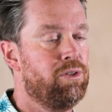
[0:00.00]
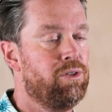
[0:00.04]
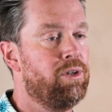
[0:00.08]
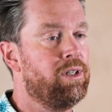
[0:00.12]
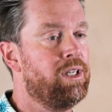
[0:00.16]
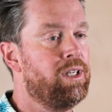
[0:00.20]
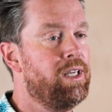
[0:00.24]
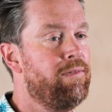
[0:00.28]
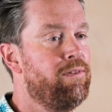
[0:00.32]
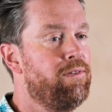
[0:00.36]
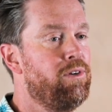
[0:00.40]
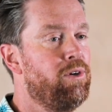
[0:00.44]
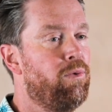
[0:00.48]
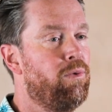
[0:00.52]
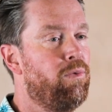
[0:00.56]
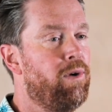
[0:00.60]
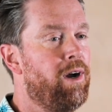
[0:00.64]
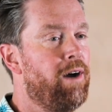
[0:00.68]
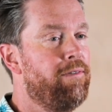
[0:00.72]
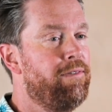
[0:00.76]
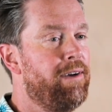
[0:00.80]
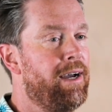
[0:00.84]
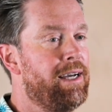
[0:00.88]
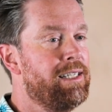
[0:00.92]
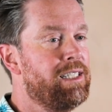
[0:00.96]
So to give you a
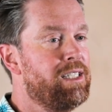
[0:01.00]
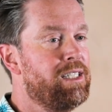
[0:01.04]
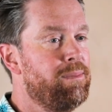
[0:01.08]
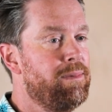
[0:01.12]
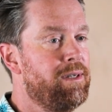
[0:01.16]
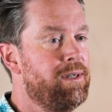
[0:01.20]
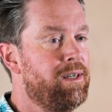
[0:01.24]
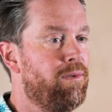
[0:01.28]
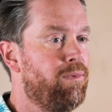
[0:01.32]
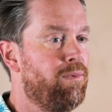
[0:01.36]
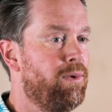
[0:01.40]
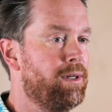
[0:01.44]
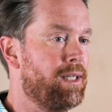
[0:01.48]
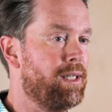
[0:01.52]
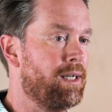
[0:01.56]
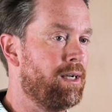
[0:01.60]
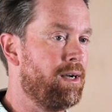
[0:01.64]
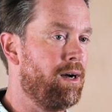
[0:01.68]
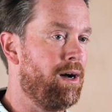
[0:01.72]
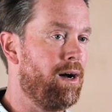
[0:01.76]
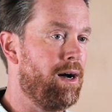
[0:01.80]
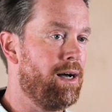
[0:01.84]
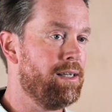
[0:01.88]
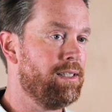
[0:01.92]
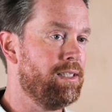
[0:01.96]
rough estimate of what the
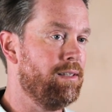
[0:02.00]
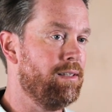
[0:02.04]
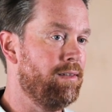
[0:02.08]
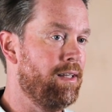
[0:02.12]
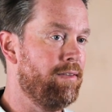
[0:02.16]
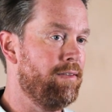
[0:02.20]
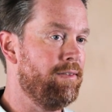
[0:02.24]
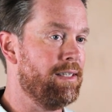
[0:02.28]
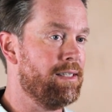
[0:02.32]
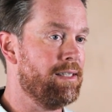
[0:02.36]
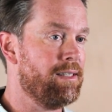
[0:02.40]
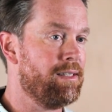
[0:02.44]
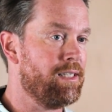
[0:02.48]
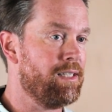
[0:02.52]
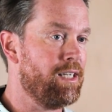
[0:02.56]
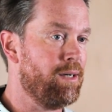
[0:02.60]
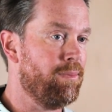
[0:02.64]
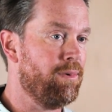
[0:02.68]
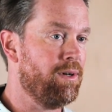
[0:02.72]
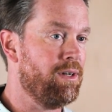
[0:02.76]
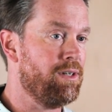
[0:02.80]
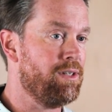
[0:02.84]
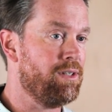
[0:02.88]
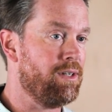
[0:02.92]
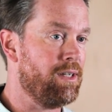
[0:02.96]
cost of living in
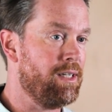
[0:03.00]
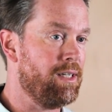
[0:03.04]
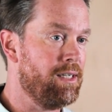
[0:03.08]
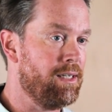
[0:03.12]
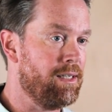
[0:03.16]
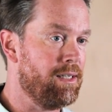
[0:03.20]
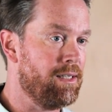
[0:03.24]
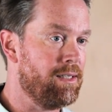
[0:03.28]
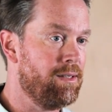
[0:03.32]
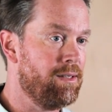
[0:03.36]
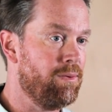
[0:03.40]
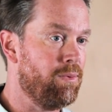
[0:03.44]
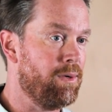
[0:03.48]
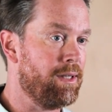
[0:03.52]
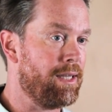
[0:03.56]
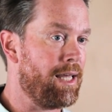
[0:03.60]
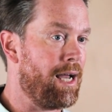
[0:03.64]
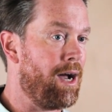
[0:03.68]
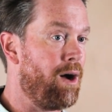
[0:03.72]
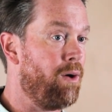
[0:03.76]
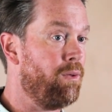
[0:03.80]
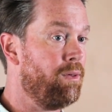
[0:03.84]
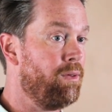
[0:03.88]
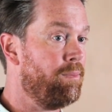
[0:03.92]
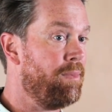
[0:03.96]
Seabridge is
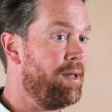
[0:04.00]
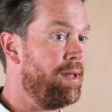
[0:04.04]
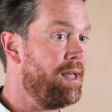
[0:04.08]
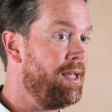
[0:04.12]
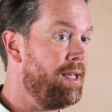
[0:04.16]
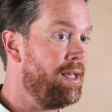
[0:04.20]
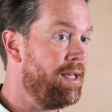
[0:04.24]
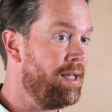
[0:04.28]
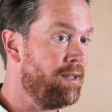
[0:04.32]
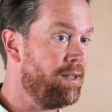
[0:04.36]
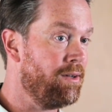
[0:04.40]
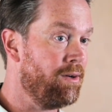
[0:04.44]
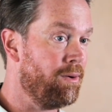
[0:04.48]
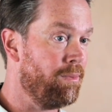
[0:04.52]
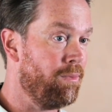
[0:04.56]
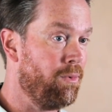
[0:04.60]
without paying your